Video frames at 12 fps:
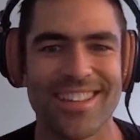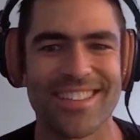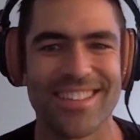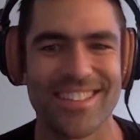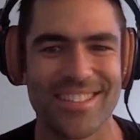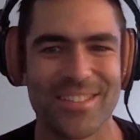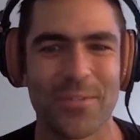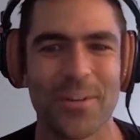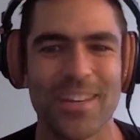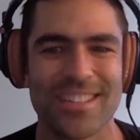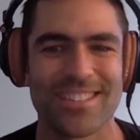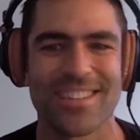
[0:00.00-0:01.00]
to
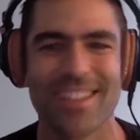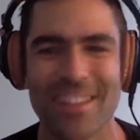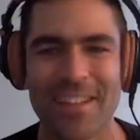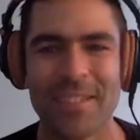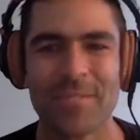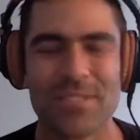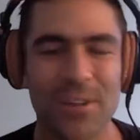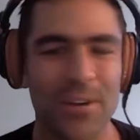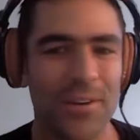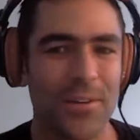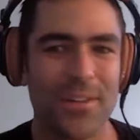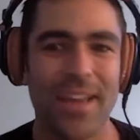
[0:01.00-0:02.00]
switch.
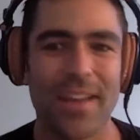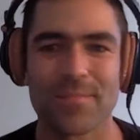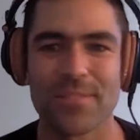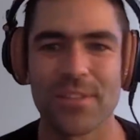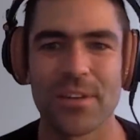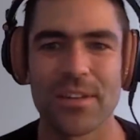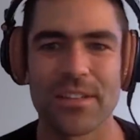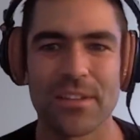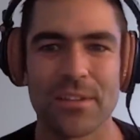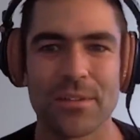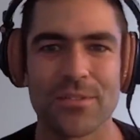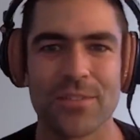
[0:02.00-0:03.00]
So yeah, so it
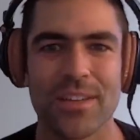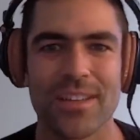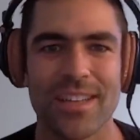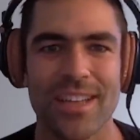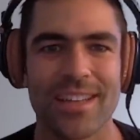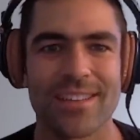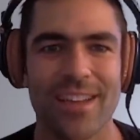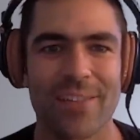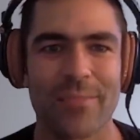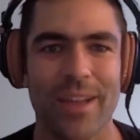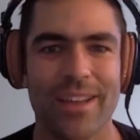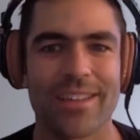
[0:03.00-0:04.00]
was fun to kind of
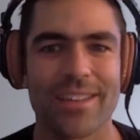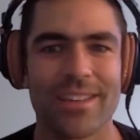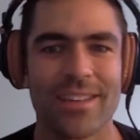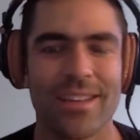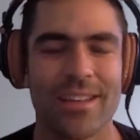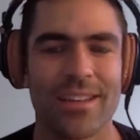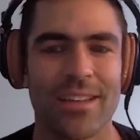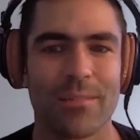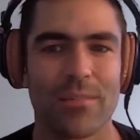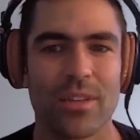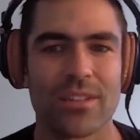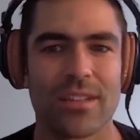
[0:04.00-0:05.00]
dive back in and
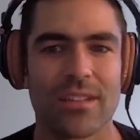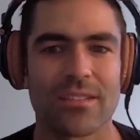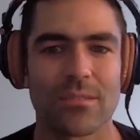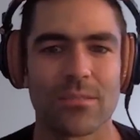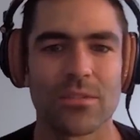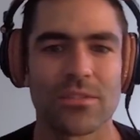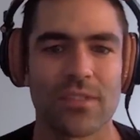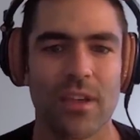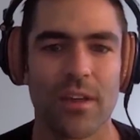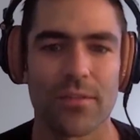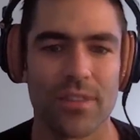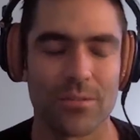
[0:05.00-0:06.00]
play test some new
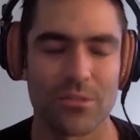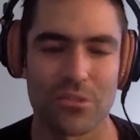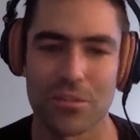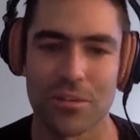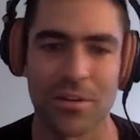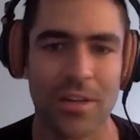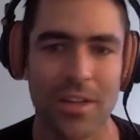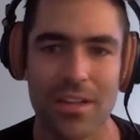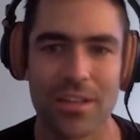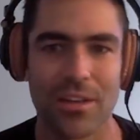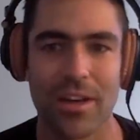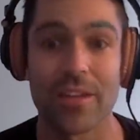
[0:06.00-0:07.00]
stuff. And I'm sure,
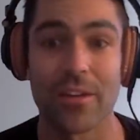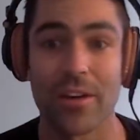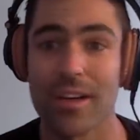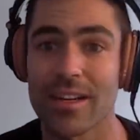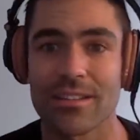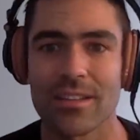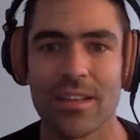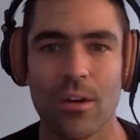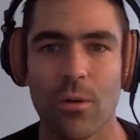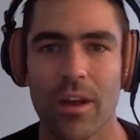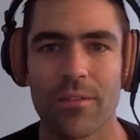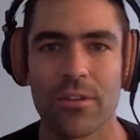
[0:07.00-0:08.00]
you know I got to hit
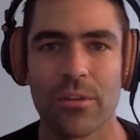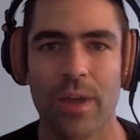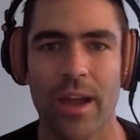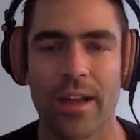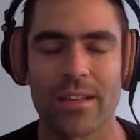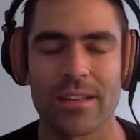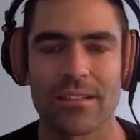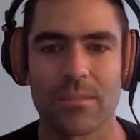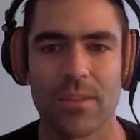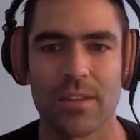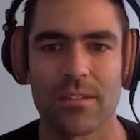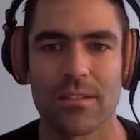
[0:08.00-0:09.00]
quite a few rackets,
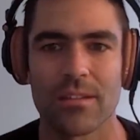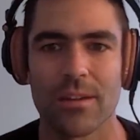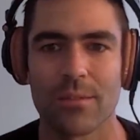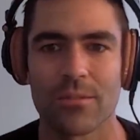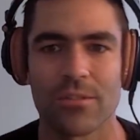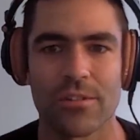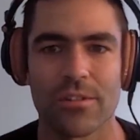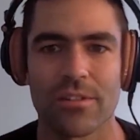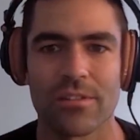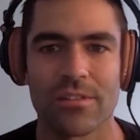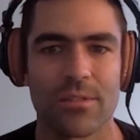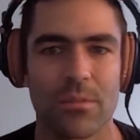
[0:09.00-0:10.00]
but you know, I'm sure
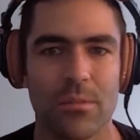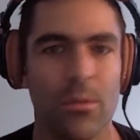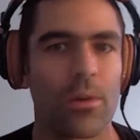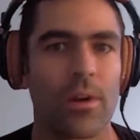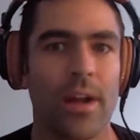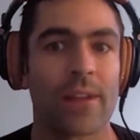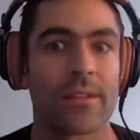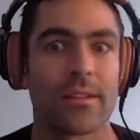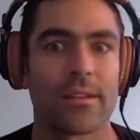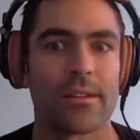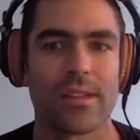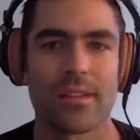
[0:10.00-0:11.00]
there's even more out
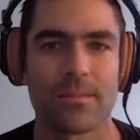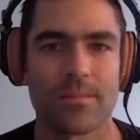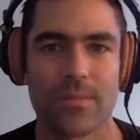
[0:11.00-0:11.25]
there that